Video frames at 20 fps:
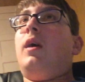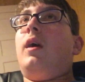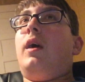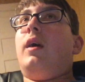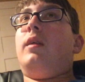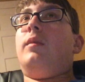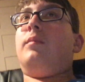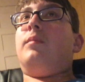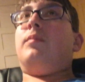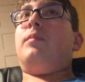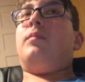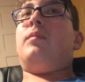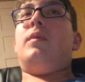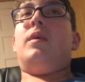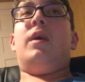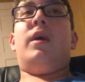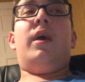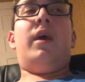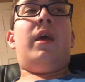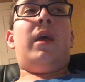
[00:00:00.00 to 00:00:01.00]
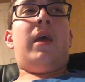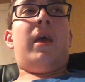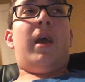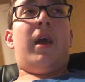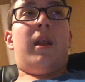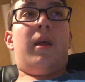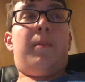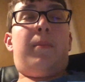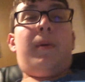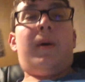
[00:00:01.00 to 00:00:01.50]
and
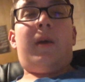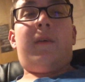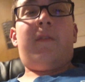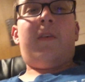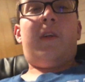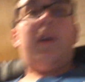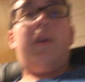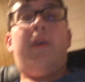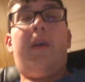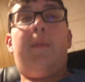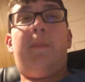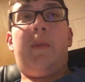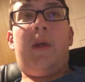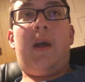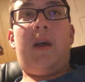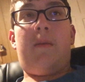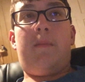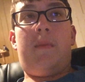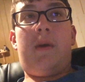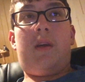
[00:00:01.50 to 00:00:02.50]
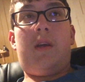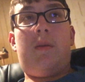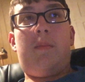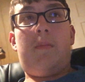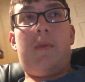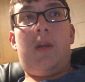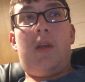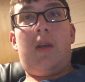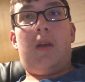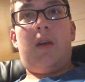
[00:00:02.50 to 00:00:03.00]
and I'm playing video games that is making
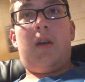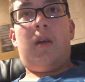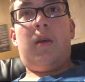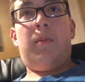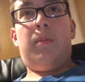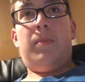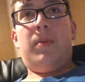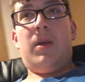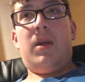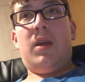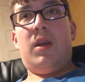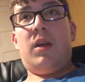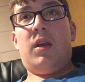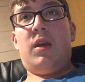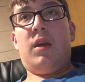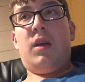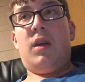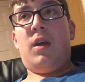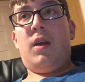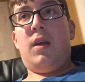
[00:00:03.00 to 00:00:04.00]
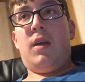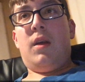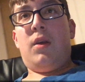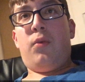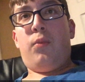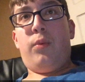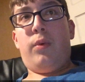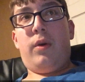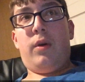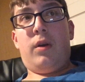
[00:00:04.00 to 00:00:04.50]
me be
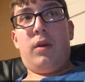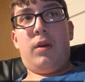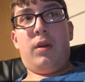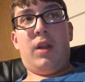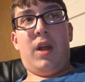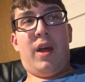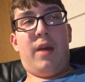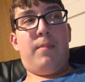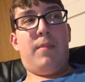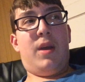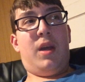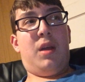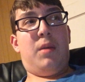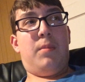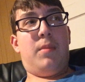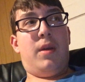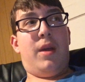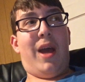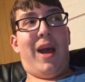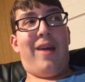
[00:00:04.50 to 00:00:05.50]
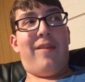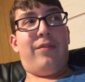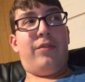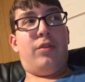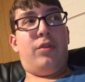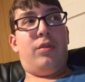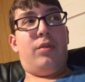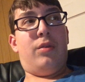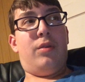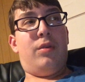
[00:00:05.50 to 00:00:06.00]
that is making me have
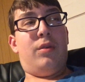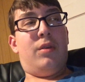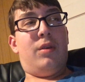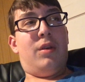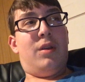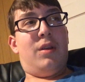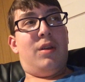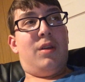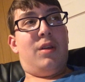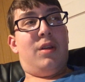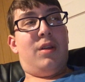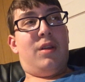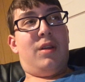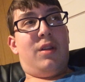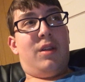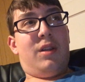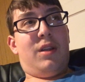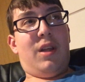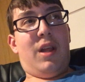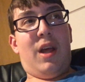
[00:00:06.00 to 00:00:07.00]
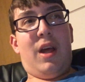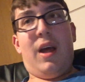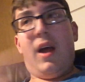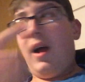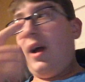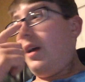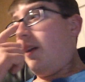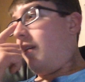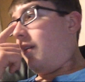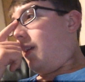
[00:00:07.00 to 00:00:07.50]
to
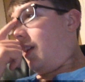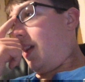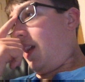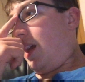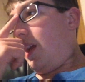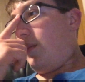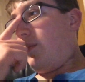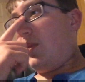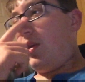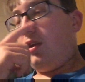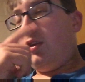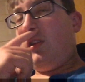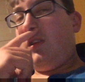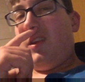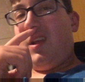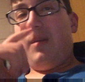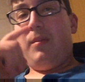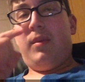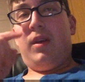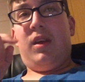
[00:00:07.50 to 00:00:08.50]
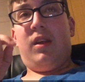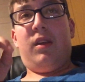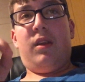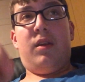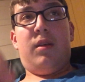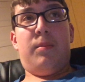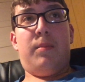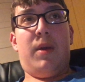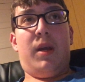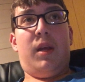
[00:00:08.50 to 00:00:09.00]
uh, kind just them
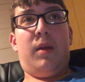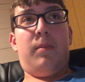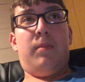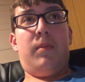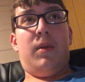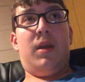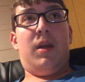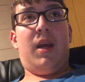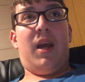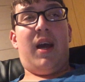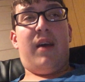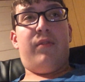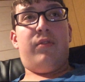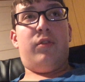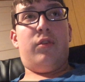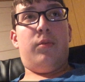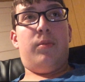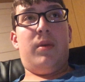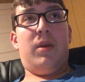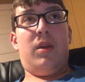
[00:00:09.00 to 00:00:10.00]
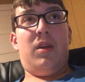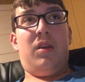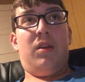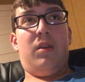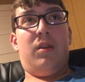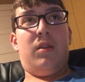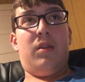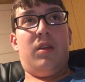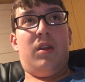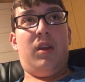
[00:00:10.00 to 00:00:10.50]
um, making me have to
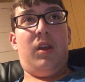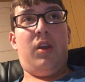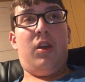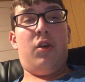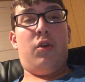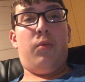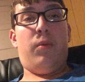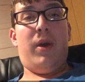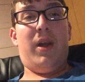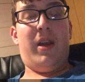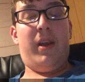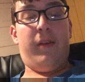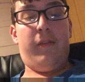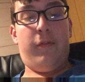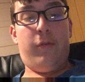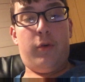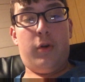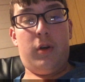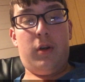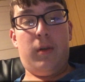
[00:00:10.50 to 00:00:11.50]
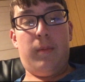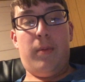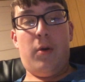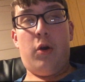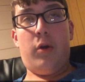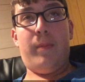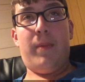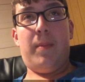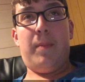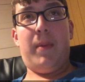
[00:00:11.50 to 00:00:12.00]
be sitting here waiting for the
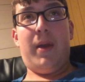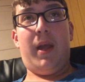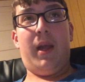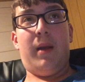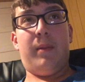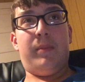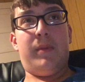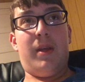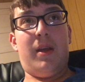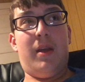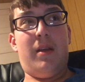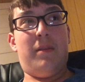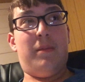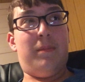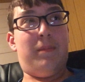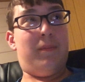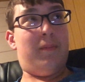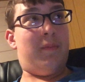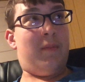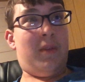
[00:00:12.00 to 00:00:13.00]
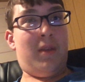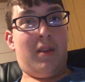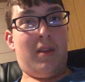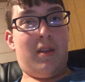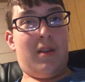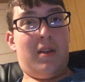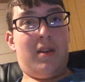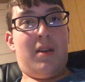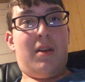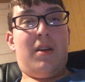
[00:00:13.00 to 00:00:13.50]
Pokemon Bank update
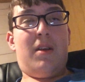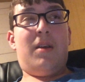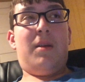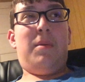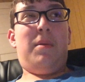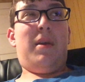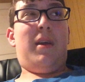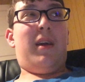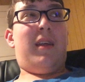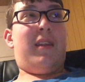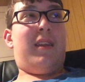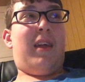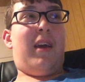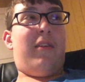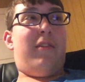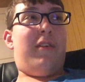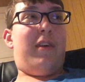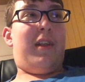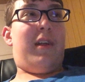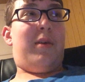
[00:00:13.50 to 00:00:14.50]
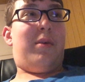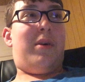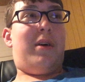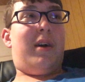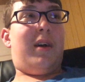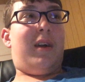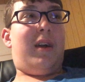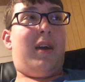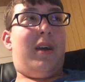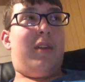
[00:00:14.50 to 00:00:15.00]
because I really
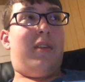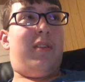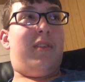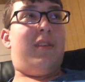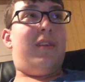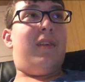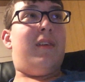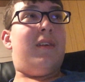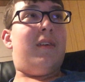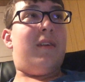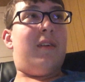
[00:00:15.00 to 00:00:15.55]
want because